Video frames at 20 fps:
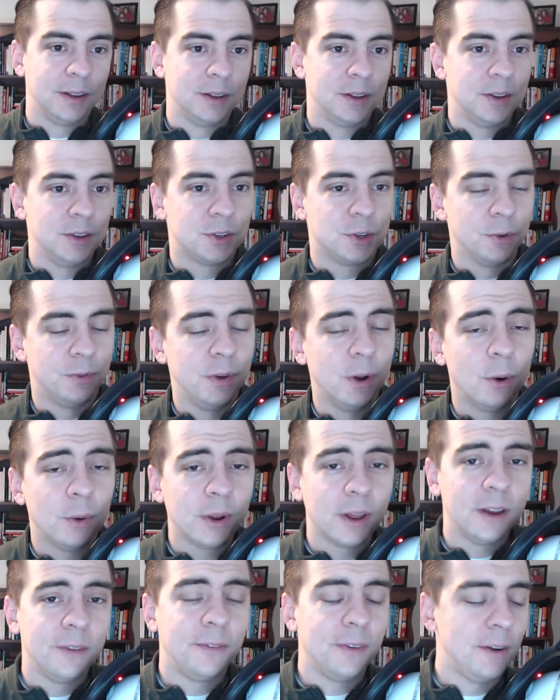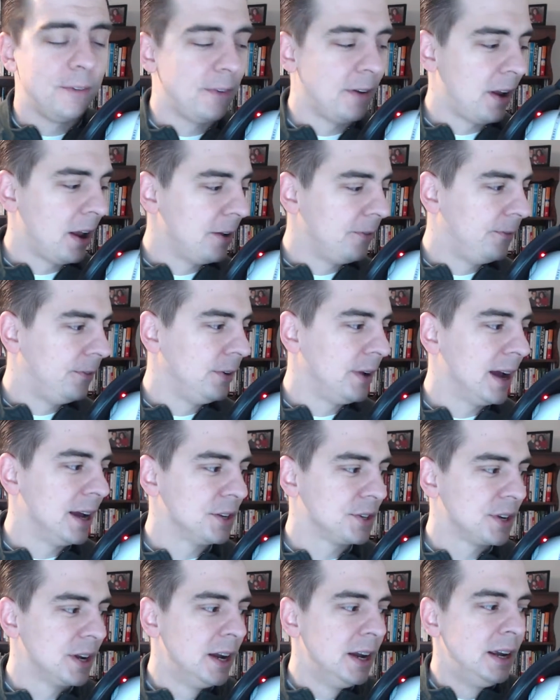so if you know if you
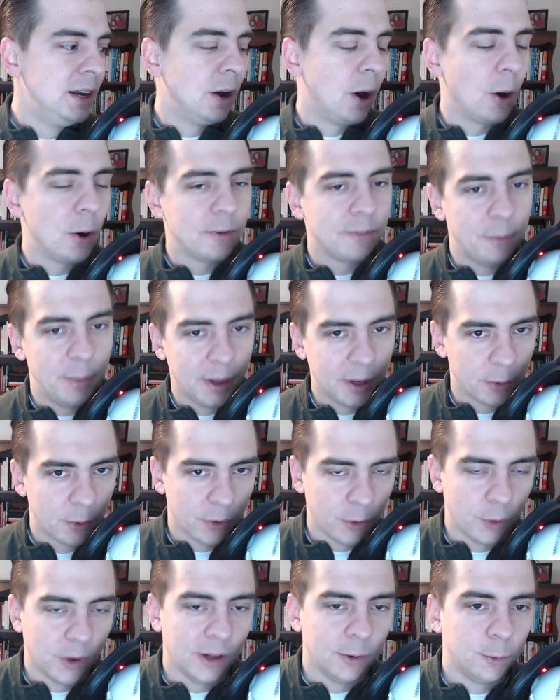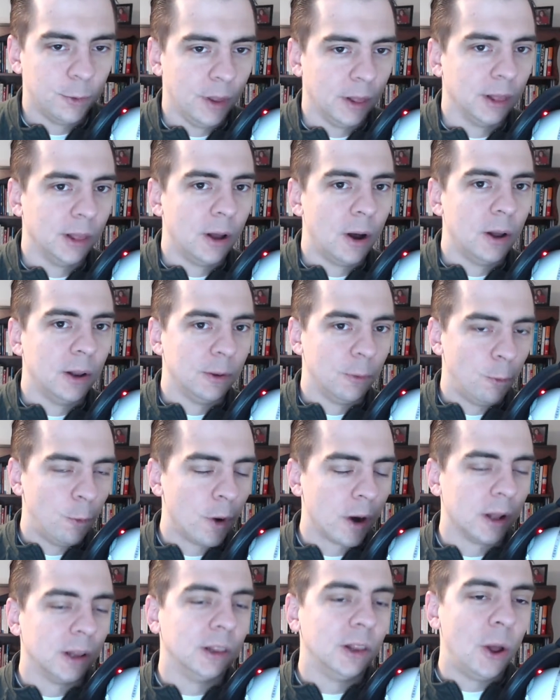guys aren't familiar with
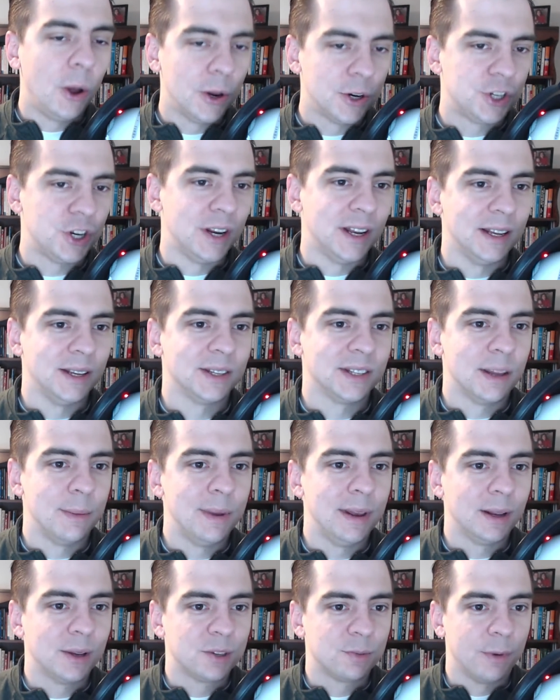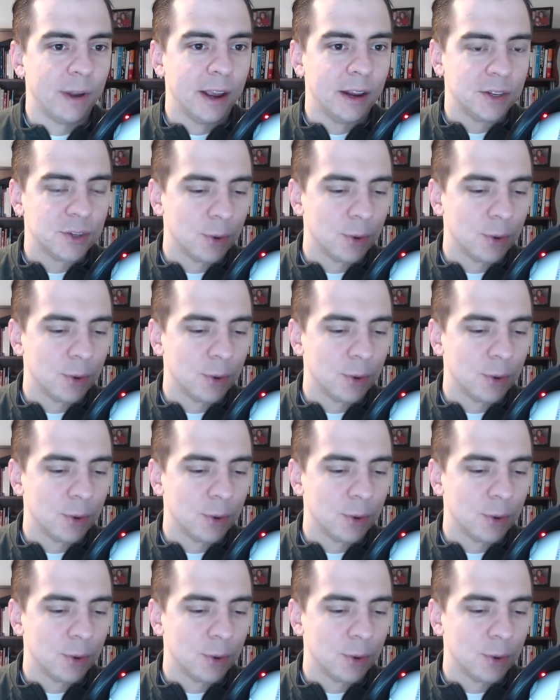what a launch is, let me explain.